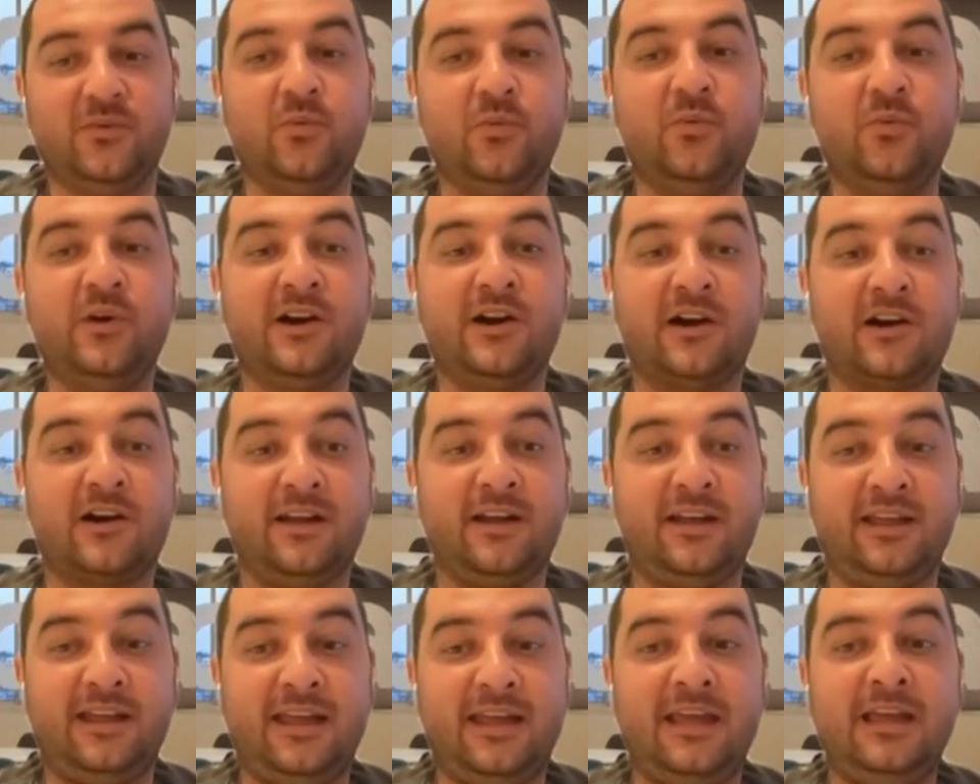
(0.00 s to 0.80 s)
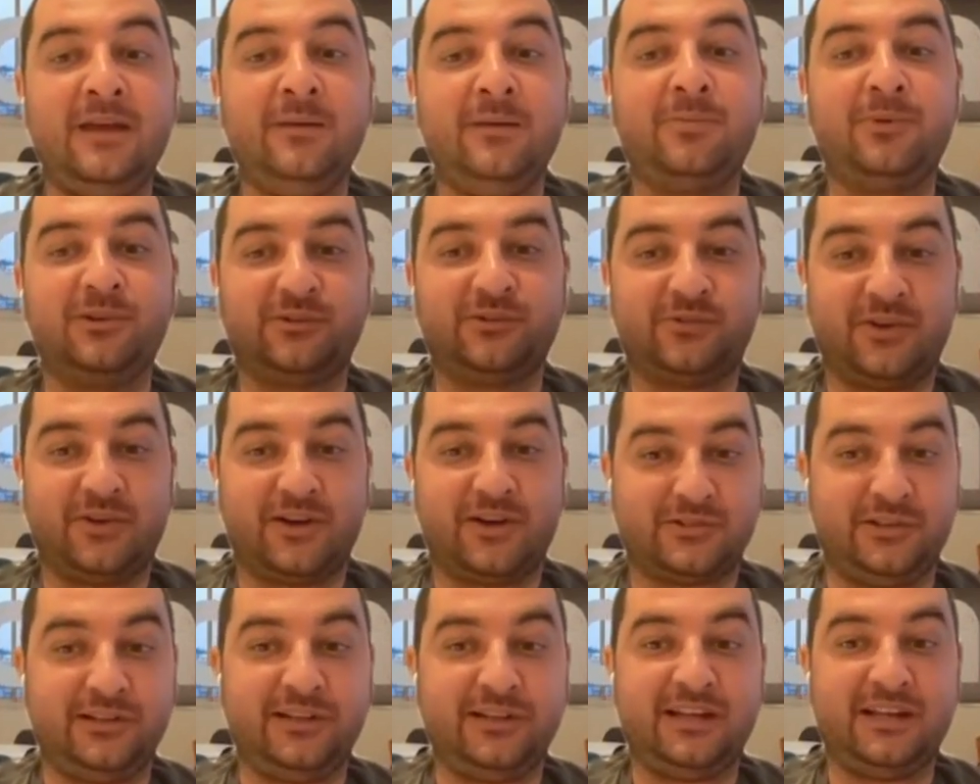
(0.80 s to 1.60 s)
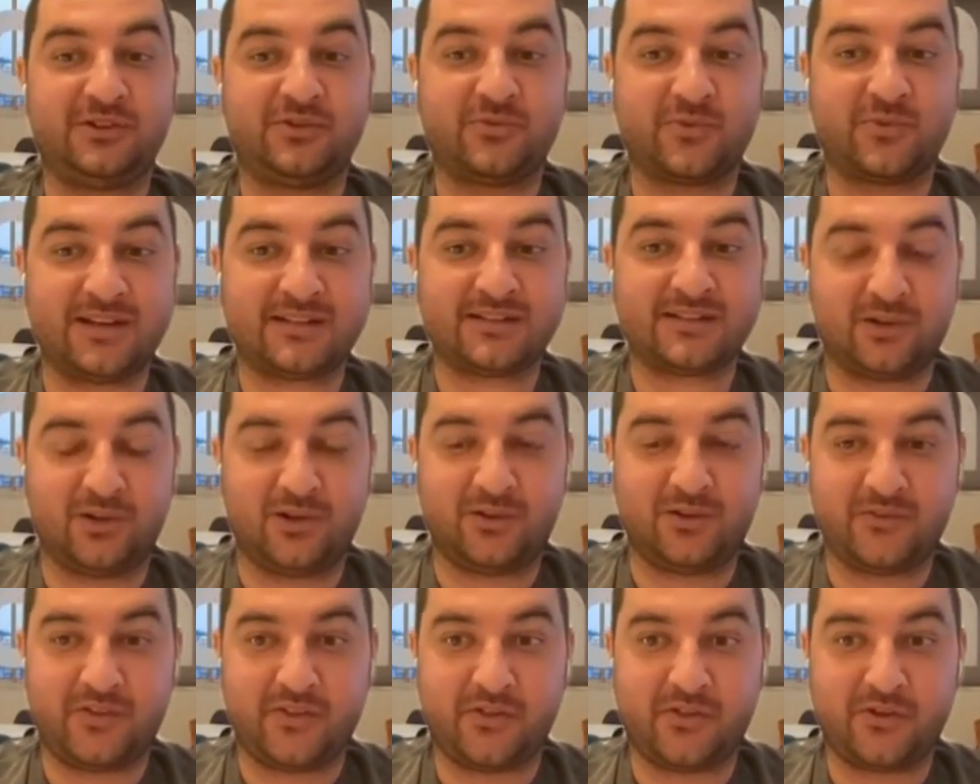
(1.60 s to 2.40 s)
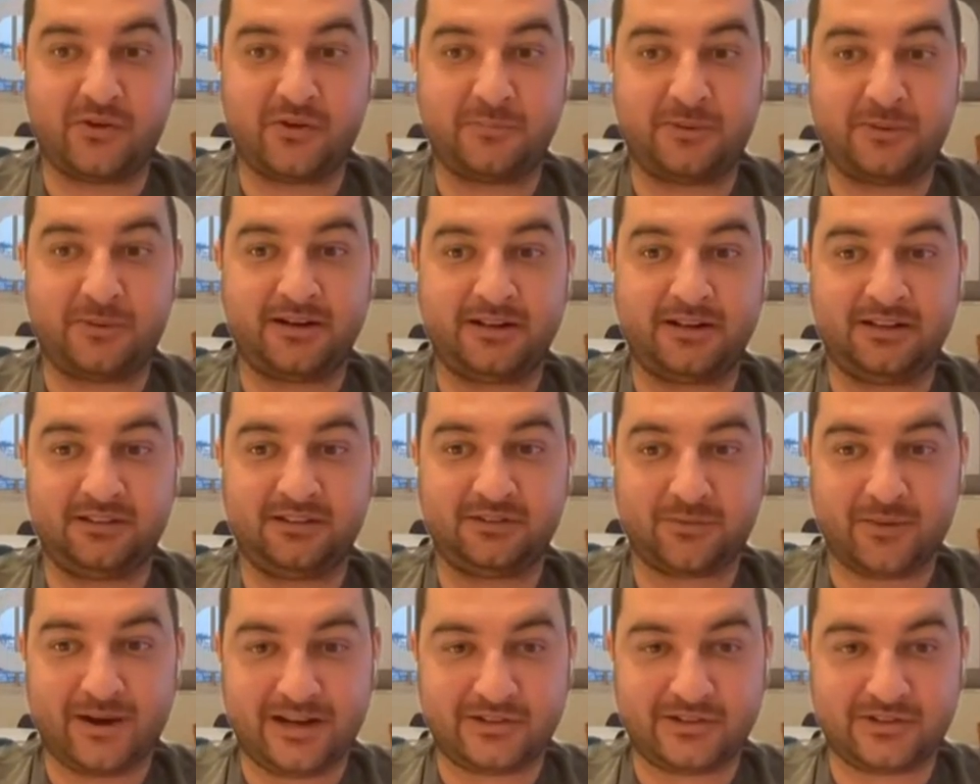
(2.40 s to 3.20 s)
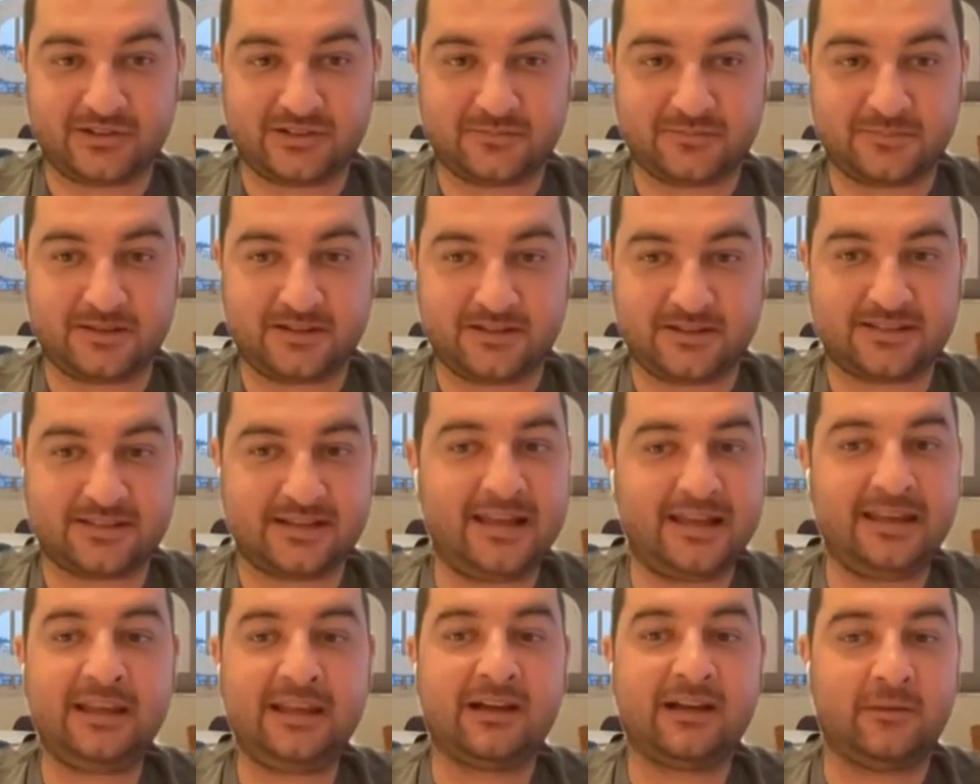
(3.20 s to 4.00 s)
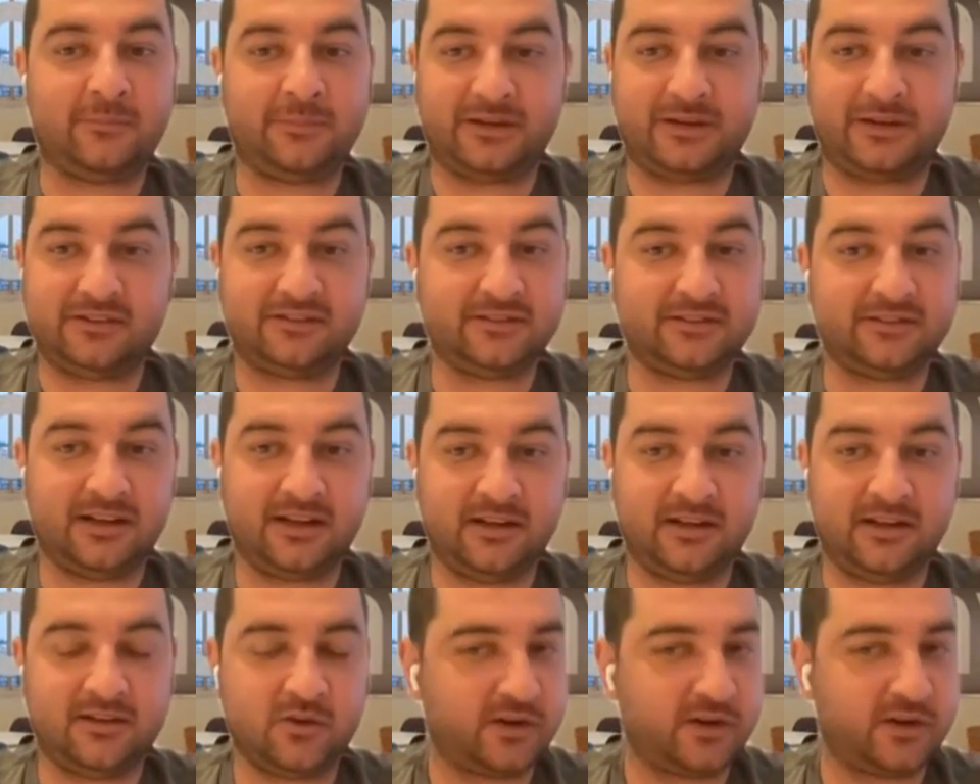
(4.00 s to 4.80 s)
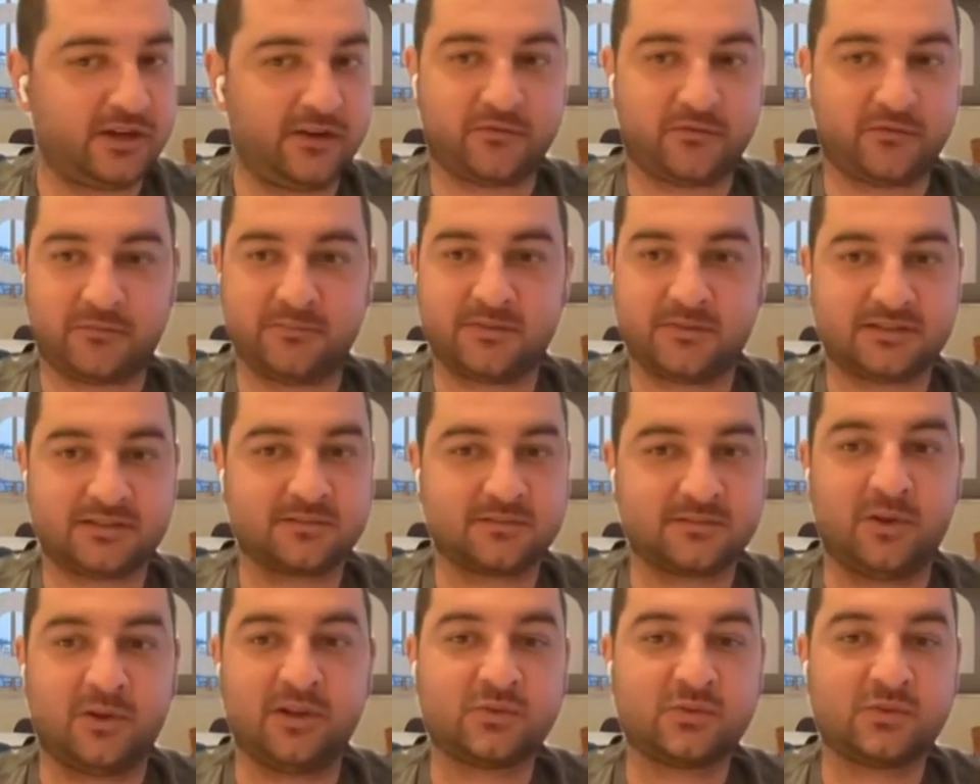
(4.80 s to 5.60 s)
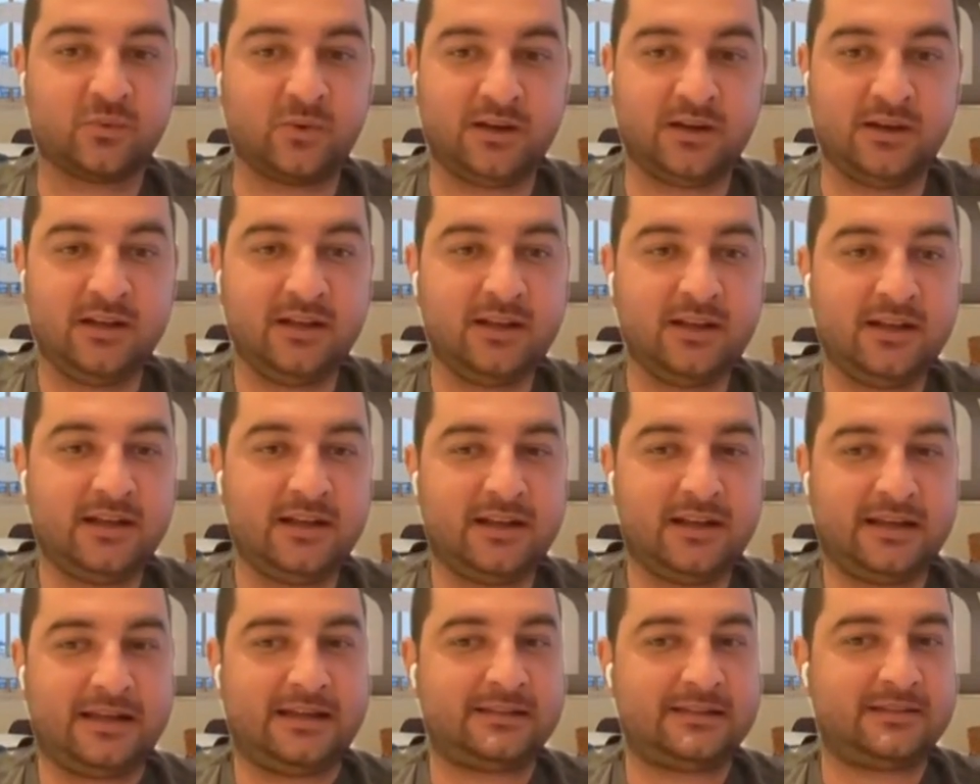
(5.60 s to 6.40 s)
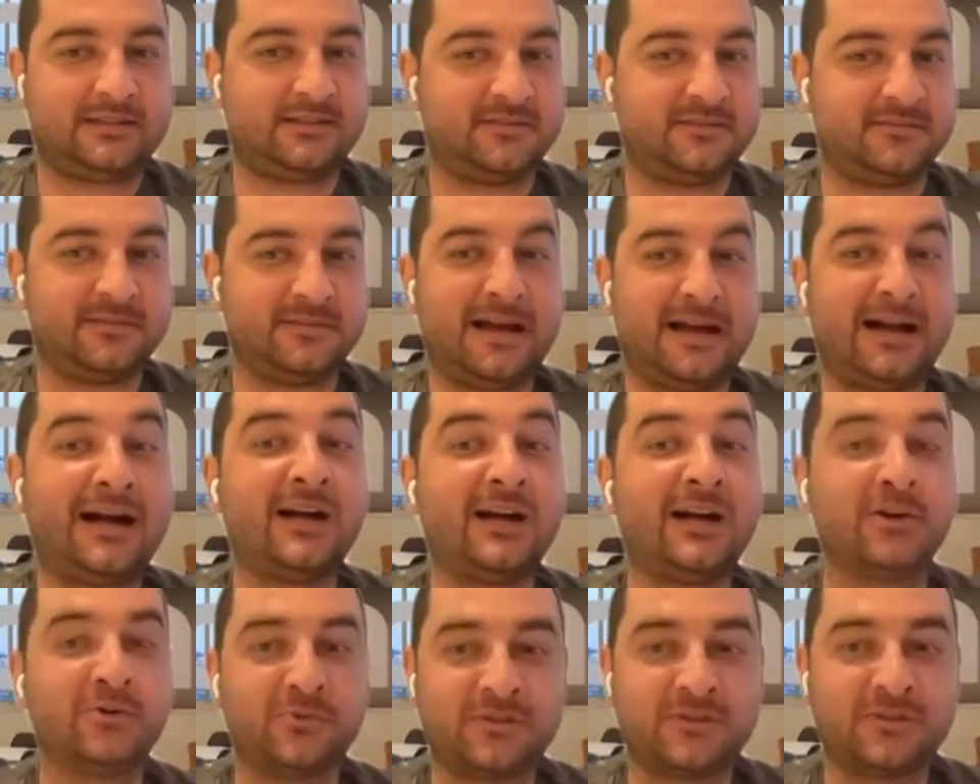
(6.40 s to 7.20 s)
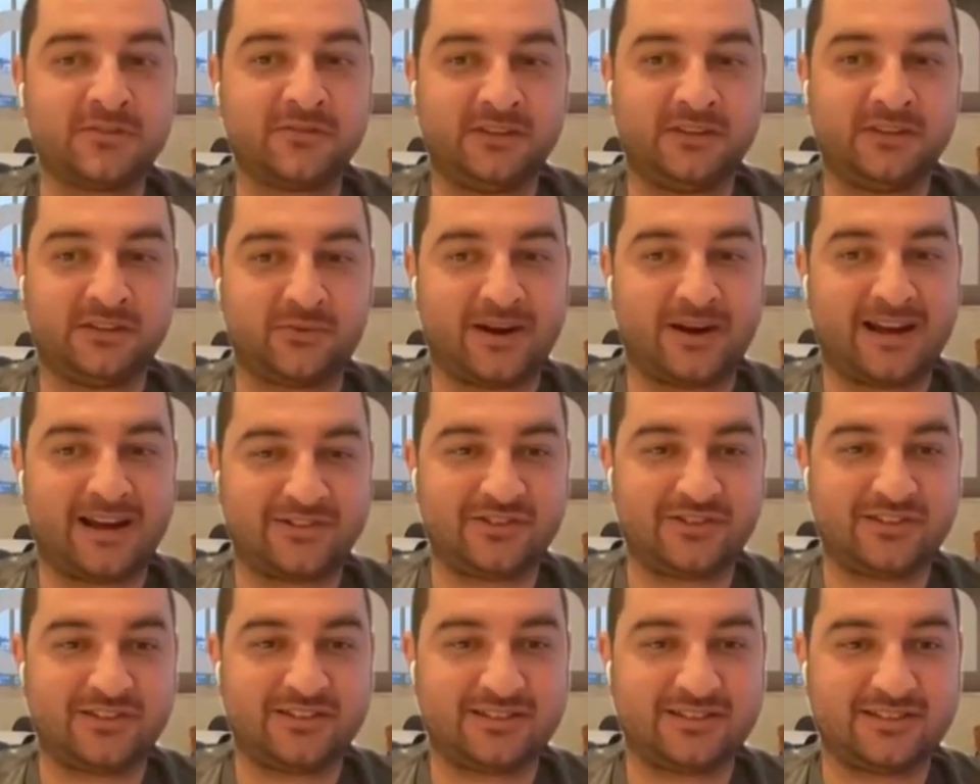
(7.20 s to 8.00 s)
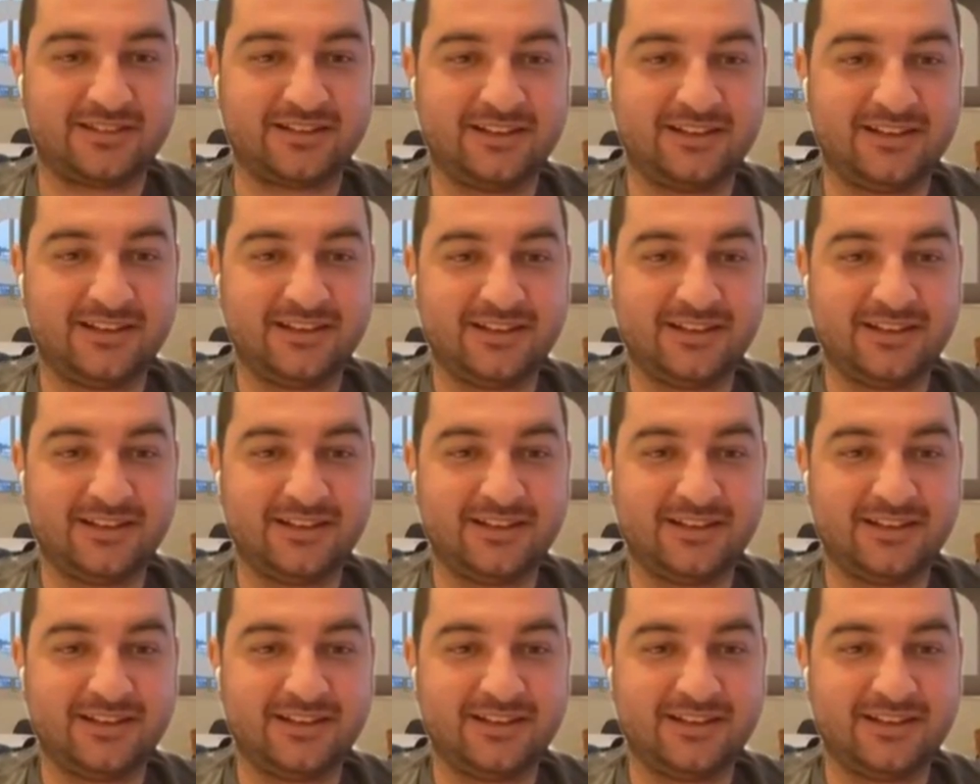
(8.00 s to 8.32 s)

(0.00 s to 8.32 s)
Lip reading: we are able to actually address all of the third party interactions because any company today, okay, from the smallest one, has hundreds of interactions.